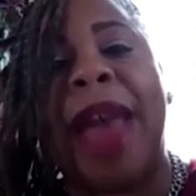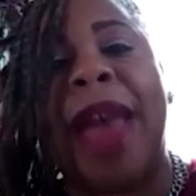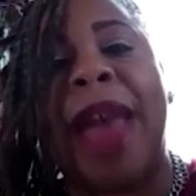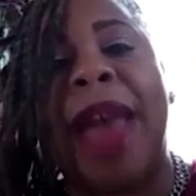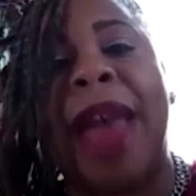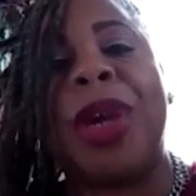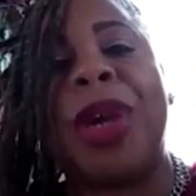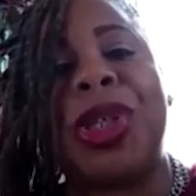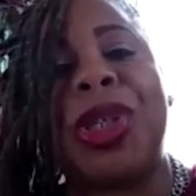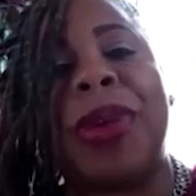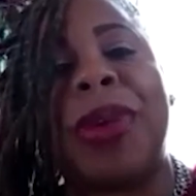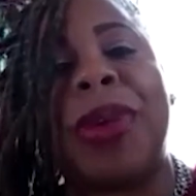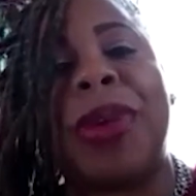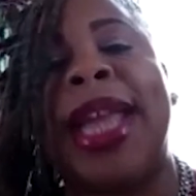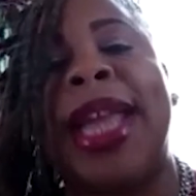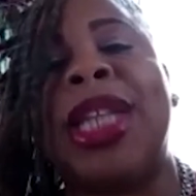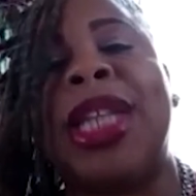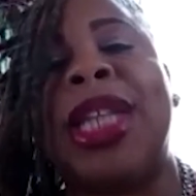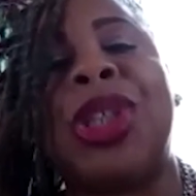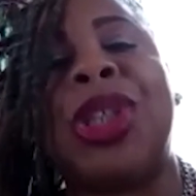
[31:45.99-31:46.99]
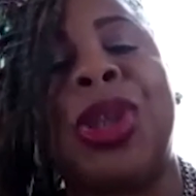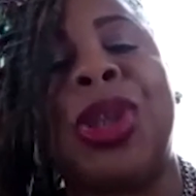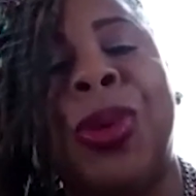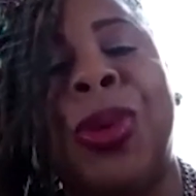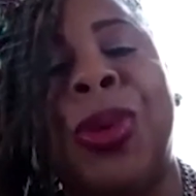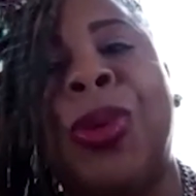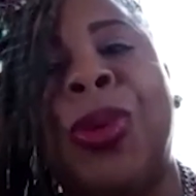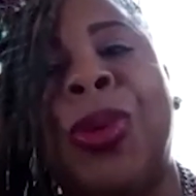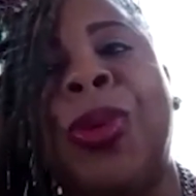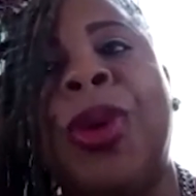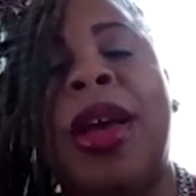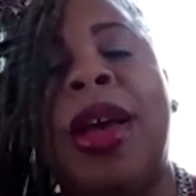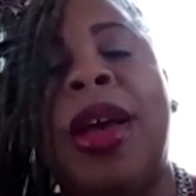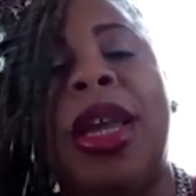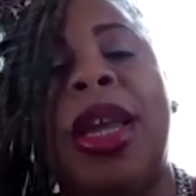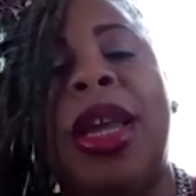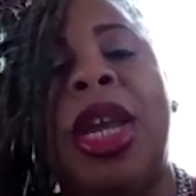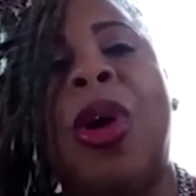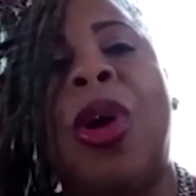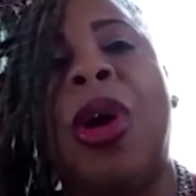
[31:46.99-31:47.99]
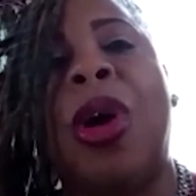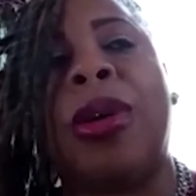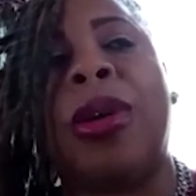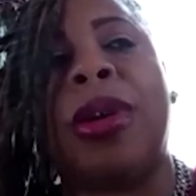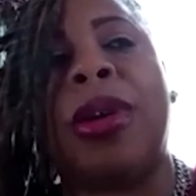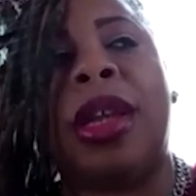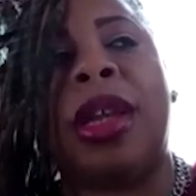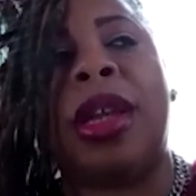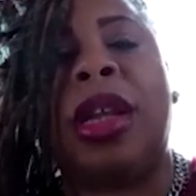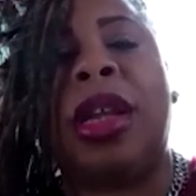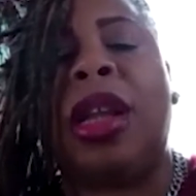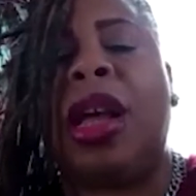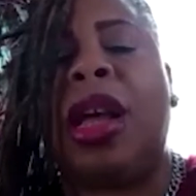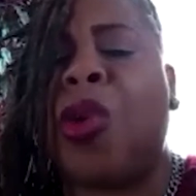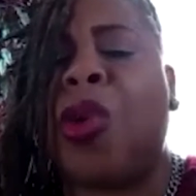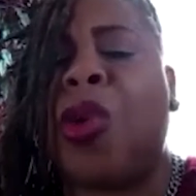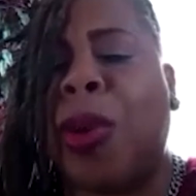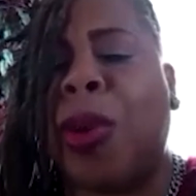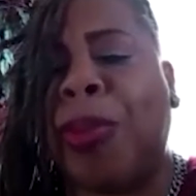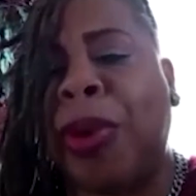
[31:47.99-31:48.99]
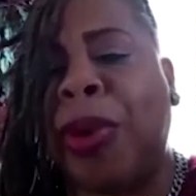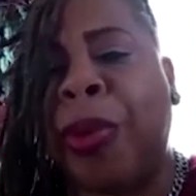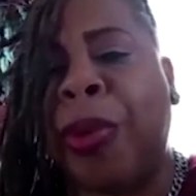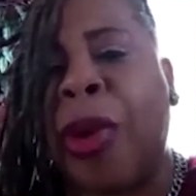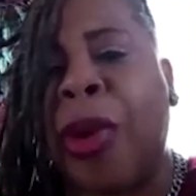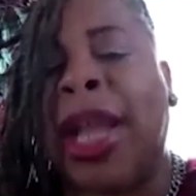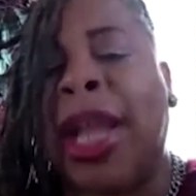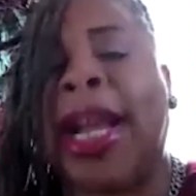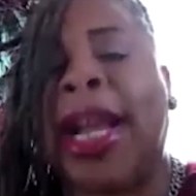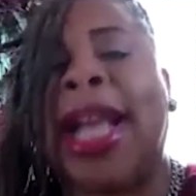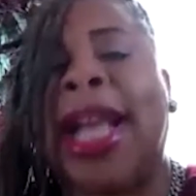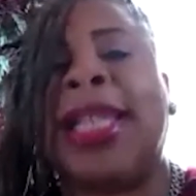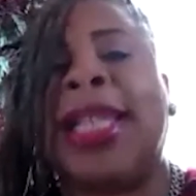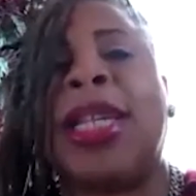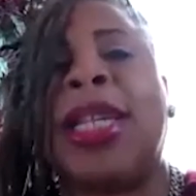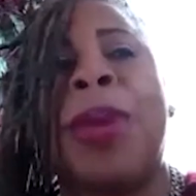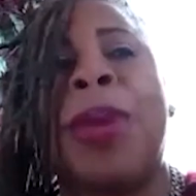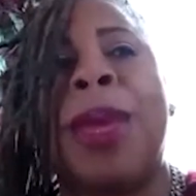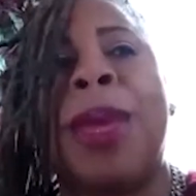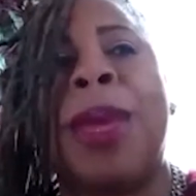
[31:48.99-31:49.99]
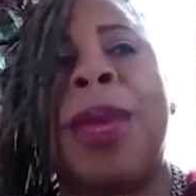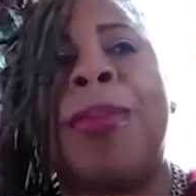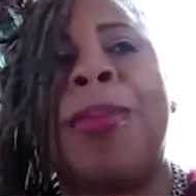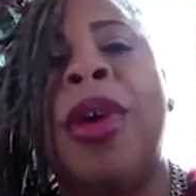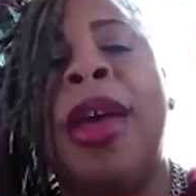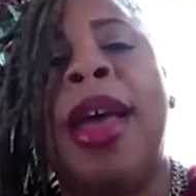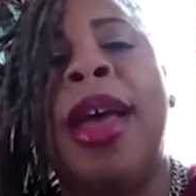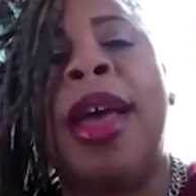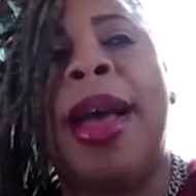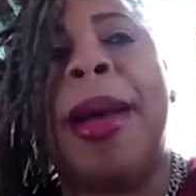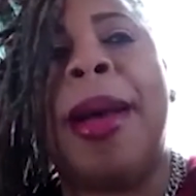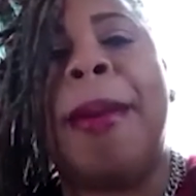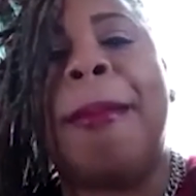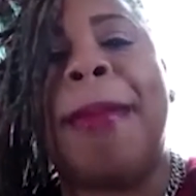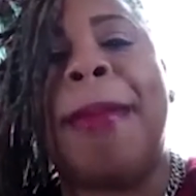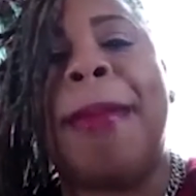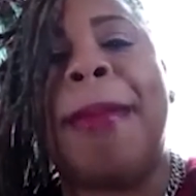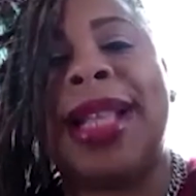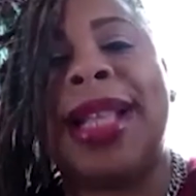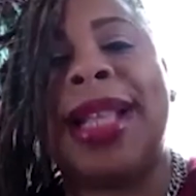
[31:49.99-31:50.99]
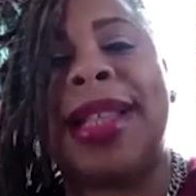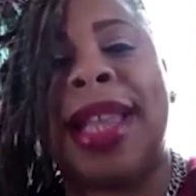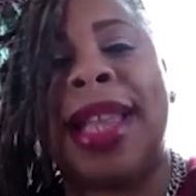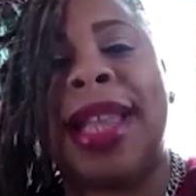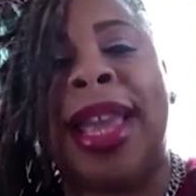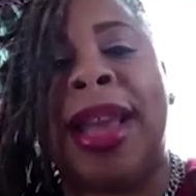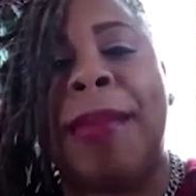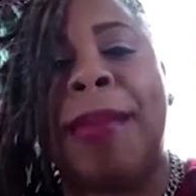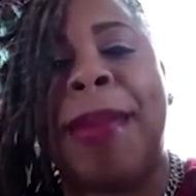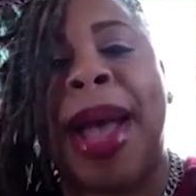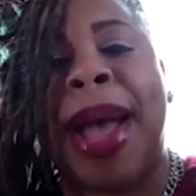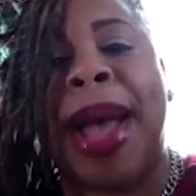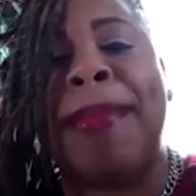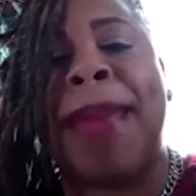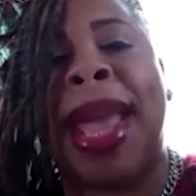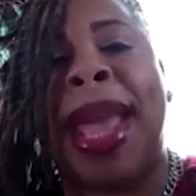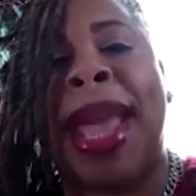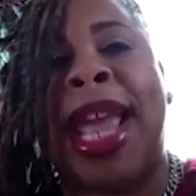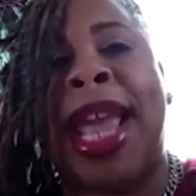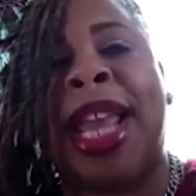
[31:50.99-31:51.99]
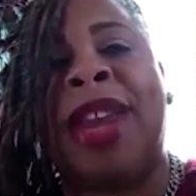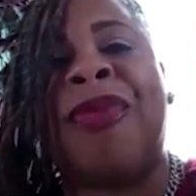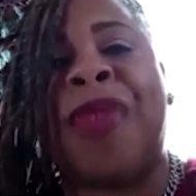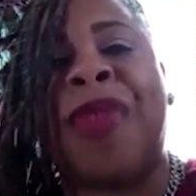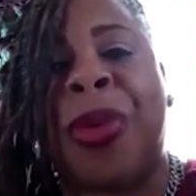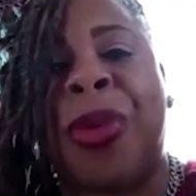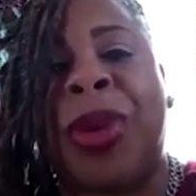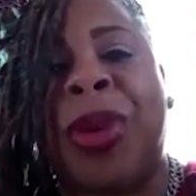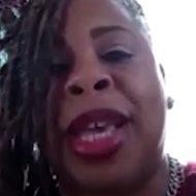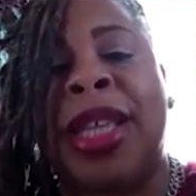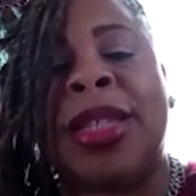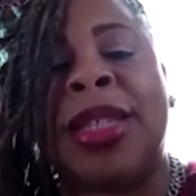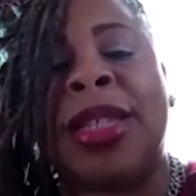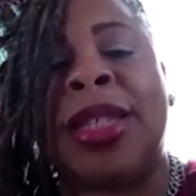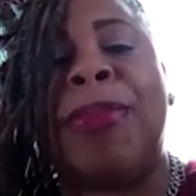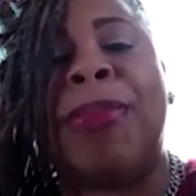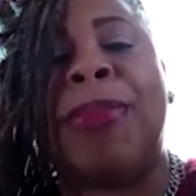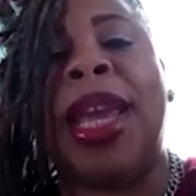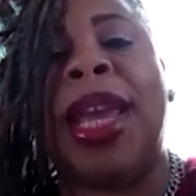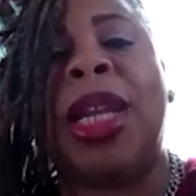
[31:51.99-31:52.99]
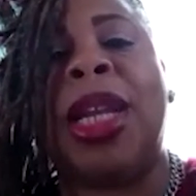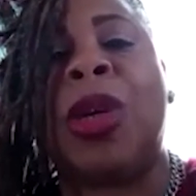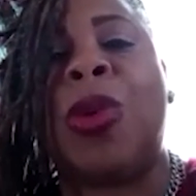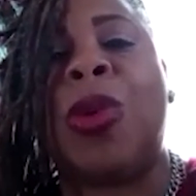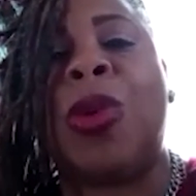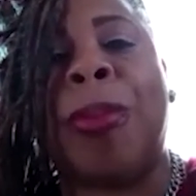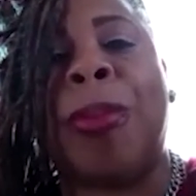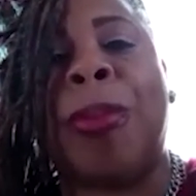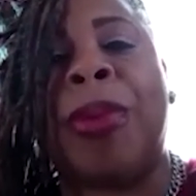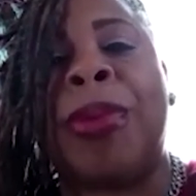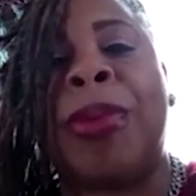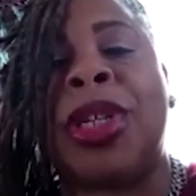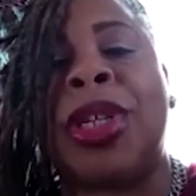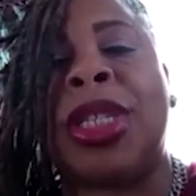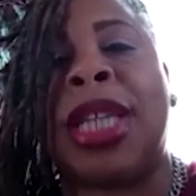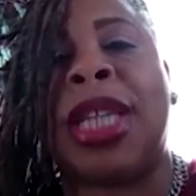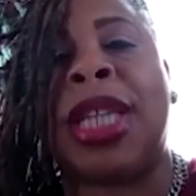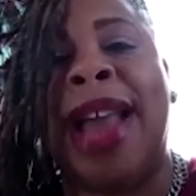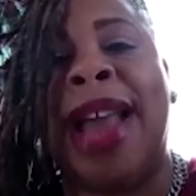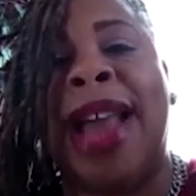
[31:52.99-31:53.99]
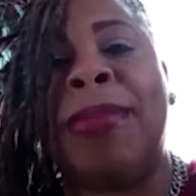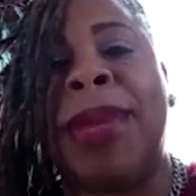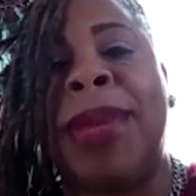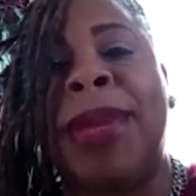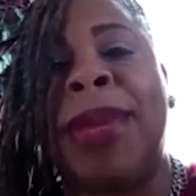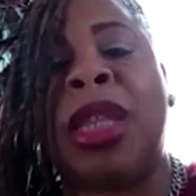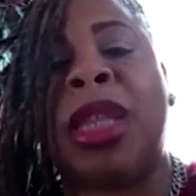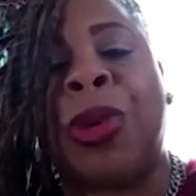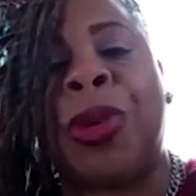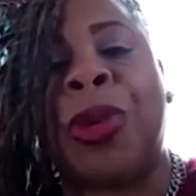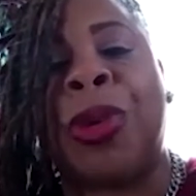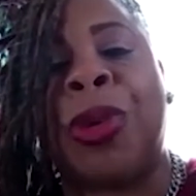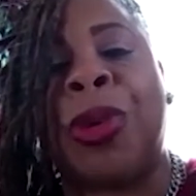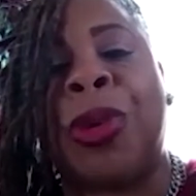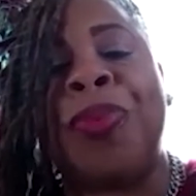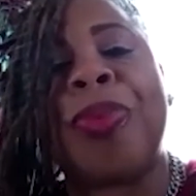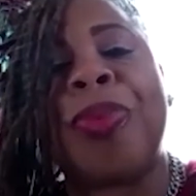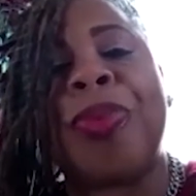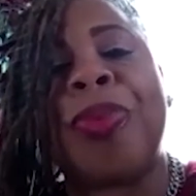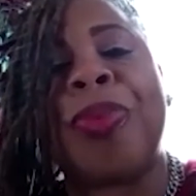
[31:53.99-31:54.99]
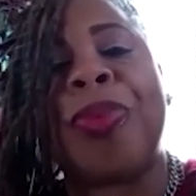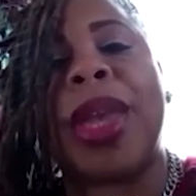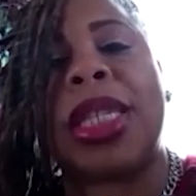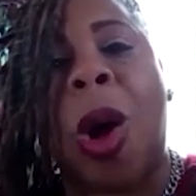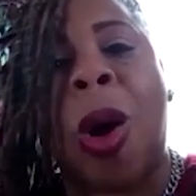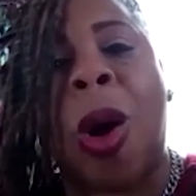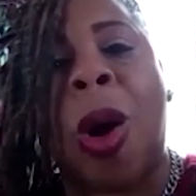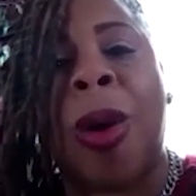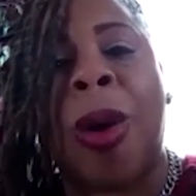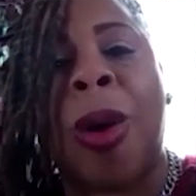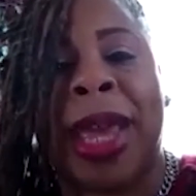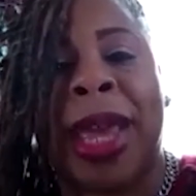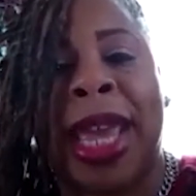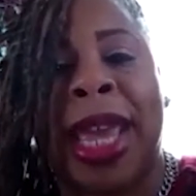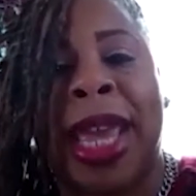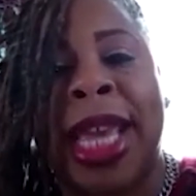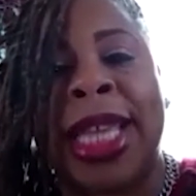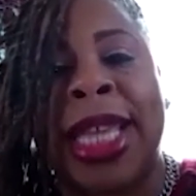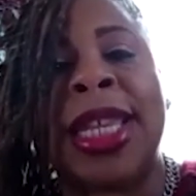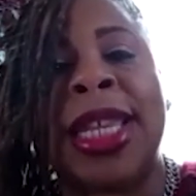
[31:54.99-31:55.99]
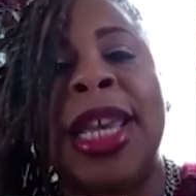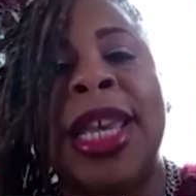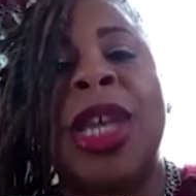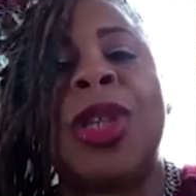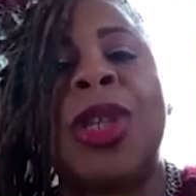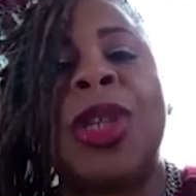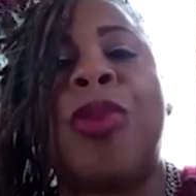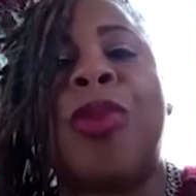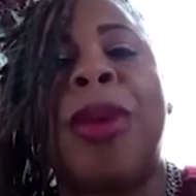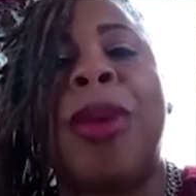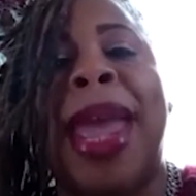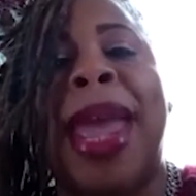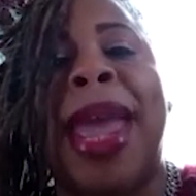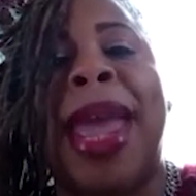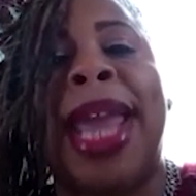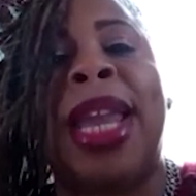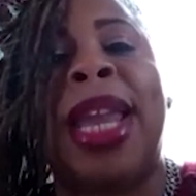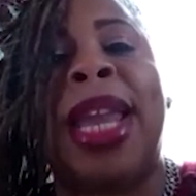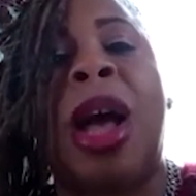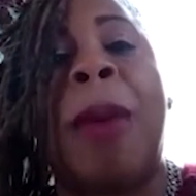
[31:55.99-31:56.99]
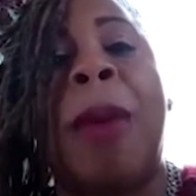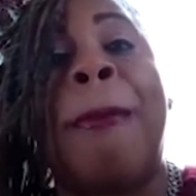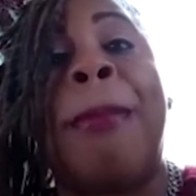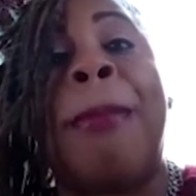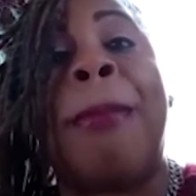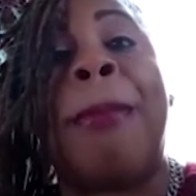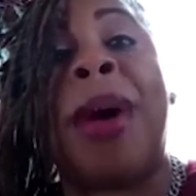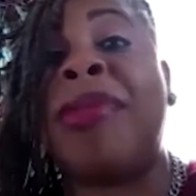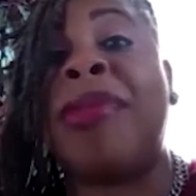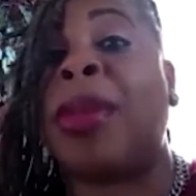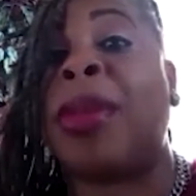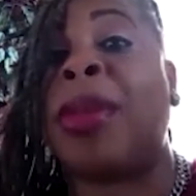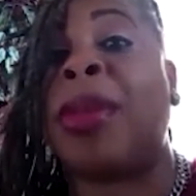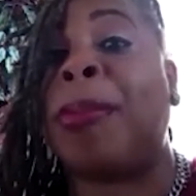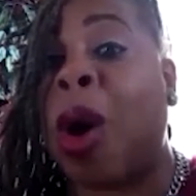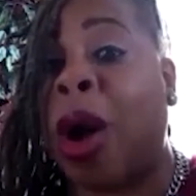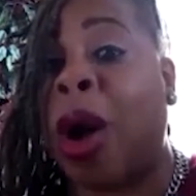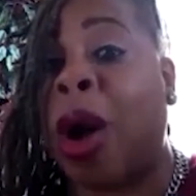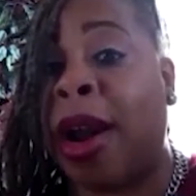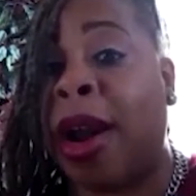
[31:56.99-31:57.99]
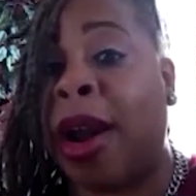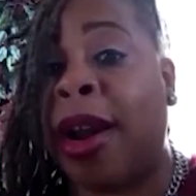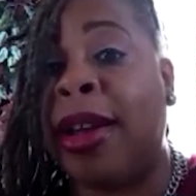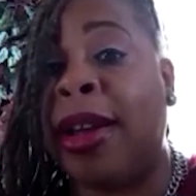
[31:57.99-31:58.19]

And once you get into, a corporate world, like I tell people, my main focus being in corporate, which has gotten me through, is always to remain above the bar,